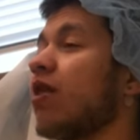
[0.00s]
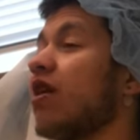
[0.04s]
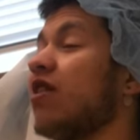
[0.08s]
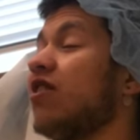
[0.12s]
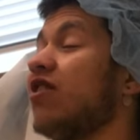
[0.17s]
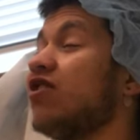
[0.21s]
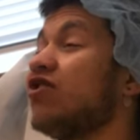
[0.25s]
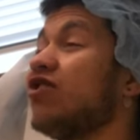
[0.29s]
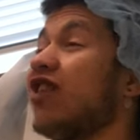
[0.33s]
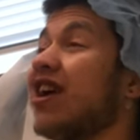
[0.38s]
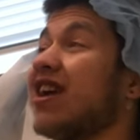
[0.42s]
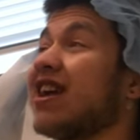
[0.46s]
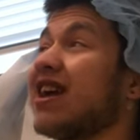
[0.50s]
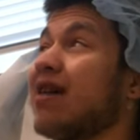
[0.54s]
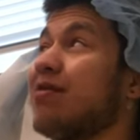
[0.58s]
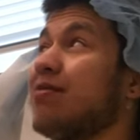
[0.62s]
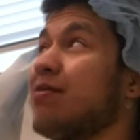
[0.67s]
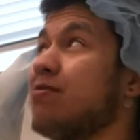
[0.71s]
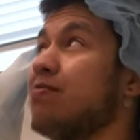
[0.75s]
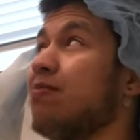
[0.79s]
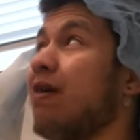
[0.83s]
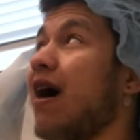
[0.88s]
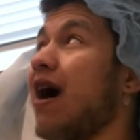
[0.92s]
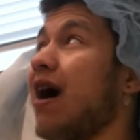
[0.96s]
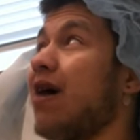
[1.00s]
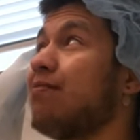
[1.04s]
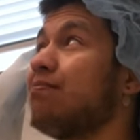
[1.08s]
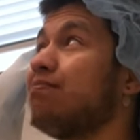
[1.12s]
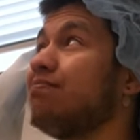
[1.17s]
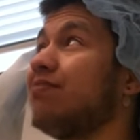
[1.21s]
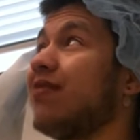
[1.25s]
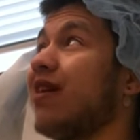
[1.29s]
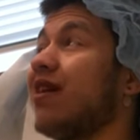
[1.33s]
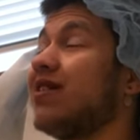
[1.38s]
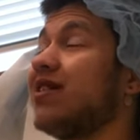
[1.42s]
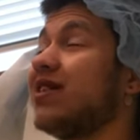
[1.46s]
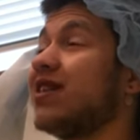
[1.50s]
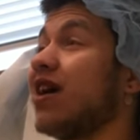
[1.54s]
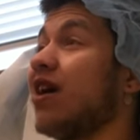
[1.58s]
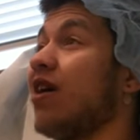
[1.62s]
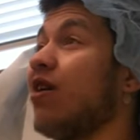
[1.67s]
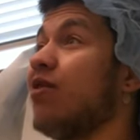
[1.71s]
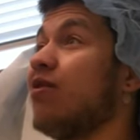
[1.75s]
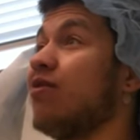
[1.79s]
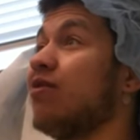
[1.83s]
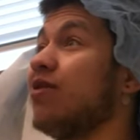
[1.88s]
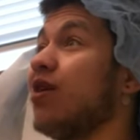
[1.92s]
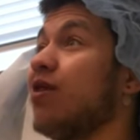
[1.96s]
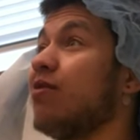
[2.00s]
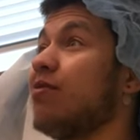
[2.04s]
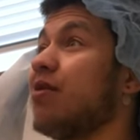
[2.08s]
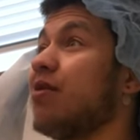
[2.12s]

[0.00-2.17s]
They tried to get me pop. I was like, oh, no